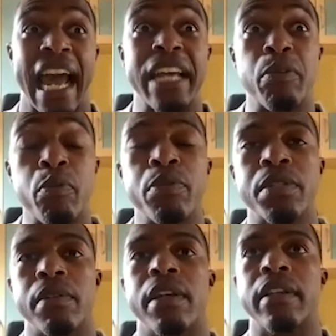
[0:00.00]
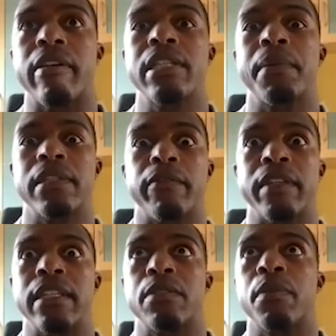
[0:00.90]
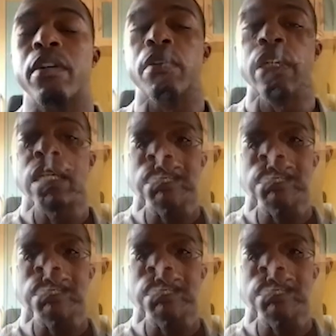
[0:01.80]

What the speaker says: And also another aspect of it as well.